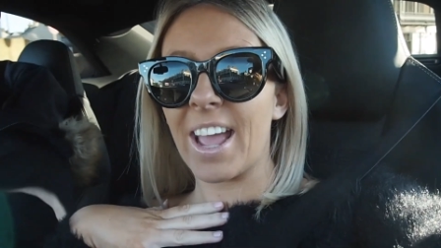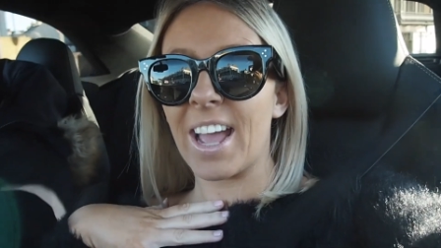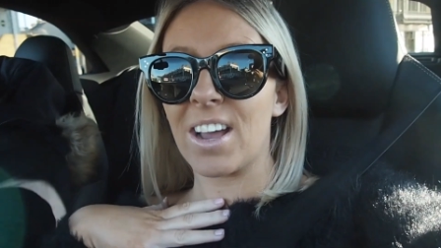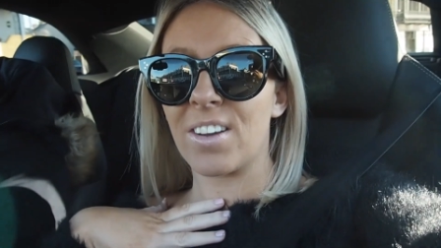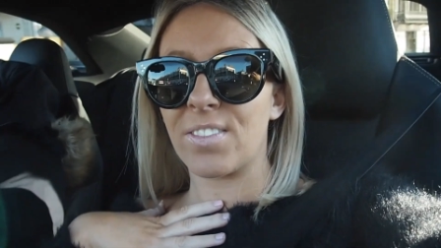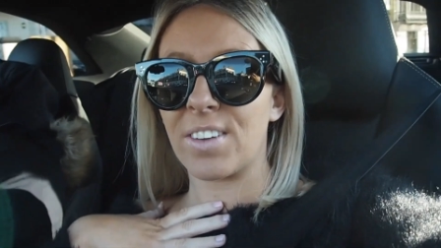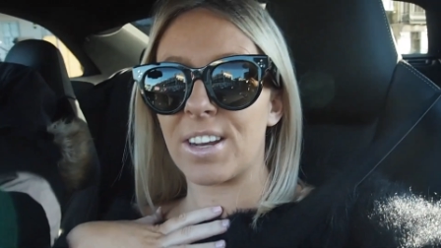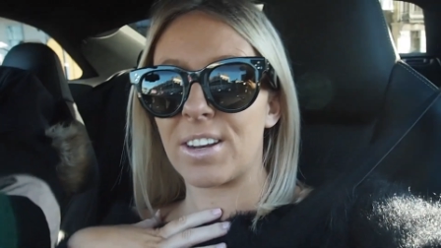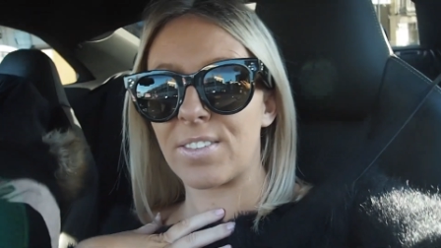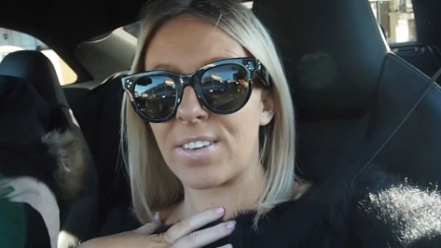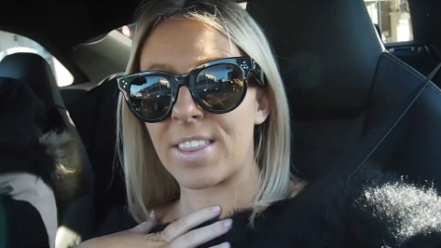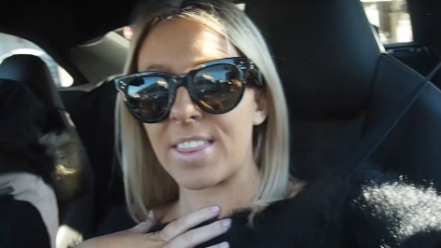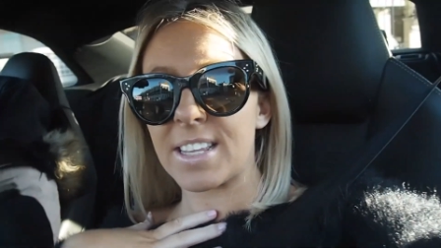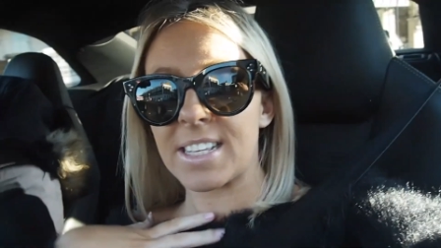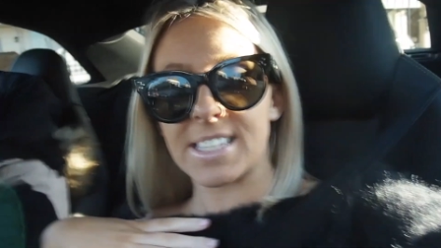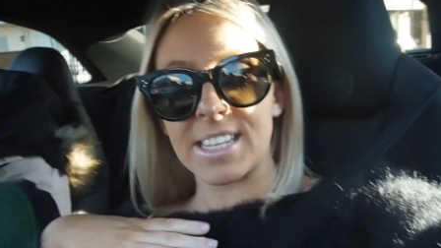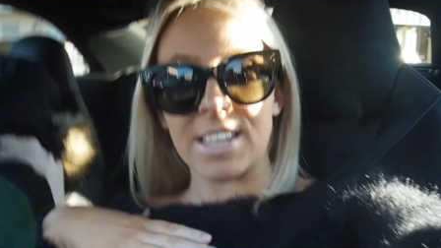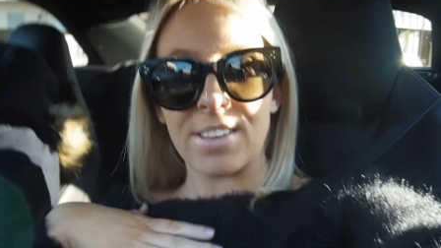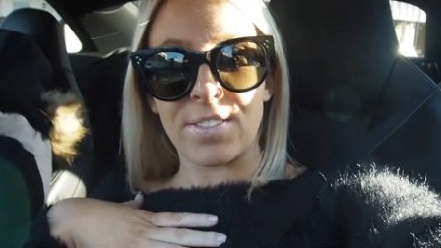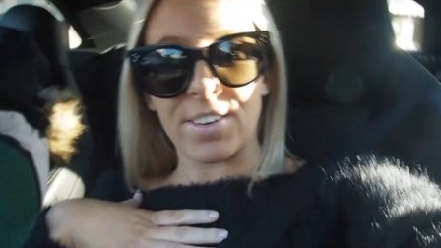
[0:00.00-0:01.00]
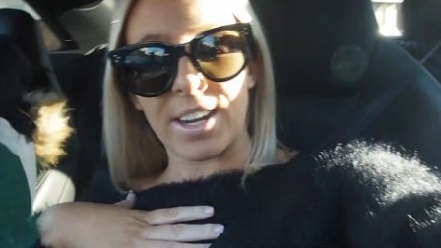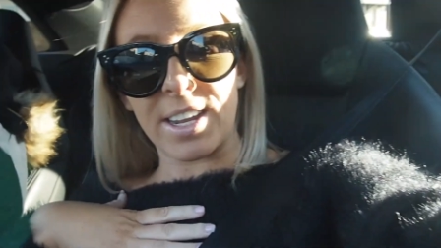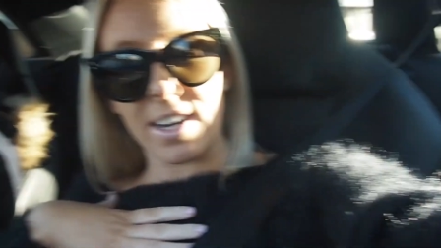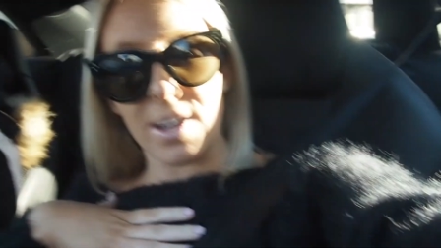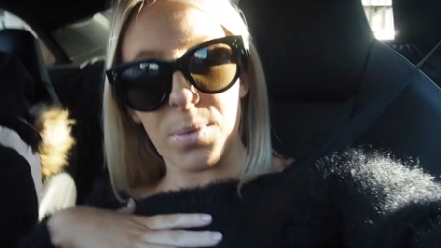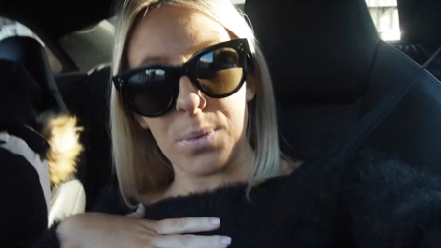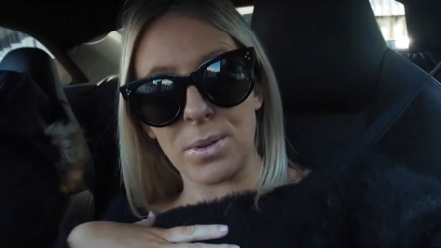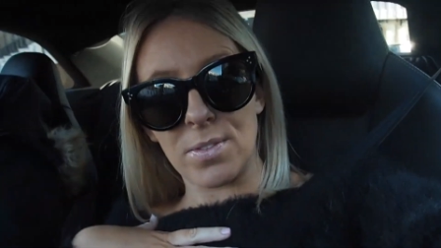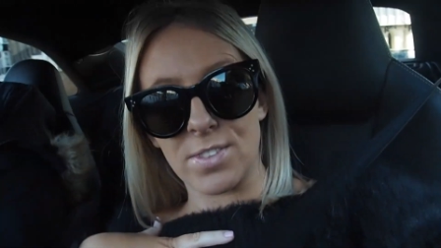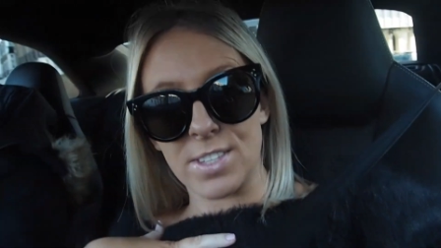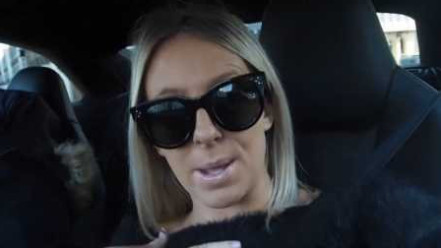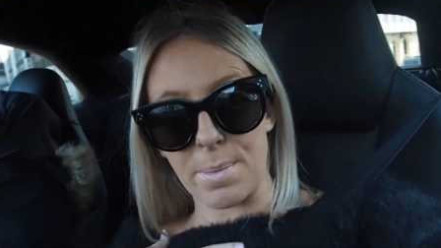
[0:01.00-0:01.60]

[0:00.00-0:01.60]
have an event this evening with